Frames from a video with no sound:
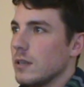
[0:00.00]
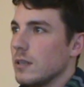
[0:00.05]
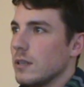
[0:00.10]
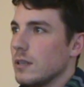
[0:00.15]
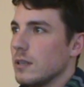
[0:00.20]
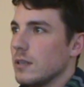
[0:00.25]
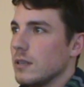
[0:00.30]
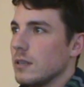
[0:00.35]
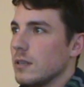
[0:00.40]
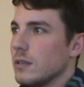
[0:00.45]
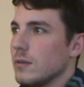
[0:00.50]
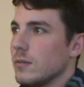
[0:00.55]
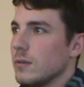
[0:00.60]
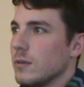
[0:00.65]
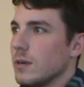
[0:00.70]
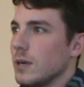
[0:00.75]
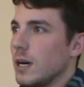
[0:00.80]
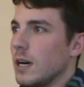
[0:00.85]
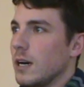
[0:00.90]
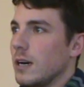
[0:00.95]
I mean,
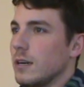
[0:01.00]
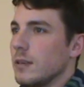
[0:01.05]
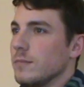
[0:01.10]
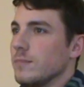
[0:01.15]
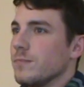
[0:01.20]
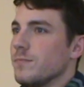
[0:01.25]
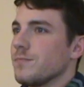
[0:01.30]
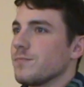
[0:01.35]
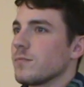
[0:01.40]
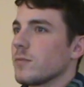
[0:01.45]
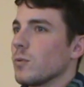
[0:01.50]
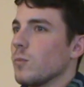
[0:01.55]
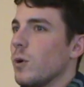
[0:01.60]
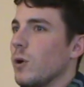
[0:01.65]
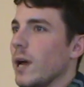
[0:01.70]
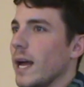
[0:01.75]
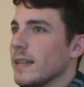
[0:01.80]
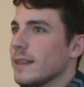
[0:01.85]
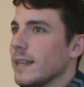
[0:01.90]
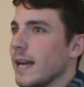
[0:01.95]
um,
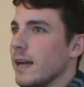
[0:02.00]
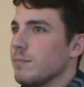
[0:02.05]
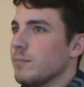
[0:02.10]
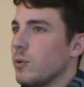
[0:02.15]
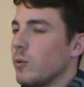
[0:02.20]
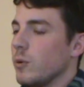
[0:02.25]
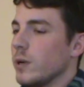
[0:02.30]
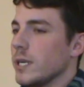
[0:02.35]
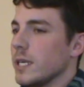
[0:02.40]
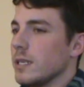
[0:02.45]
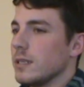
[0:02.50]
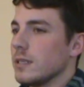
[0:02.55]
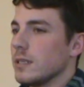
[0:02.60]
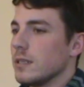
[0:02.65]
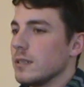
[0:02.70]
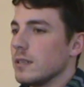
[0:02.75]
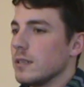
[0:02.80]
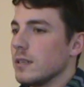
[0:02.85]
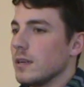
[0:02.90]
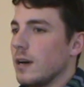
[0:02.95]
well, at that point,